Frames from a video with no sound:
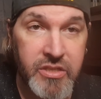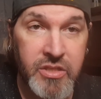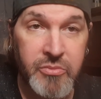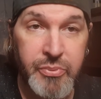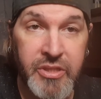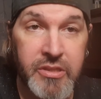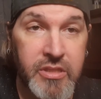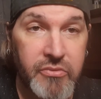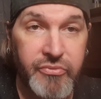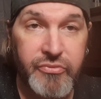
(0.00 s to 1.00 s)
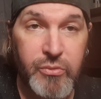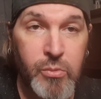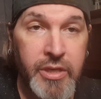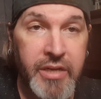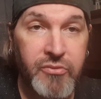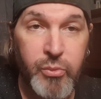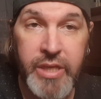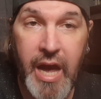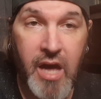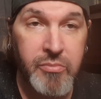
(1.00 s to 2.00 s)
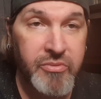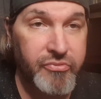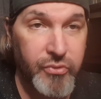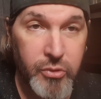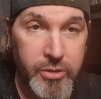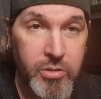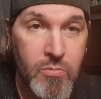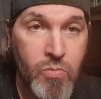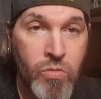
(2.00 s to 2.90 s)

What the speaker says: It's completely different from whatever we had before.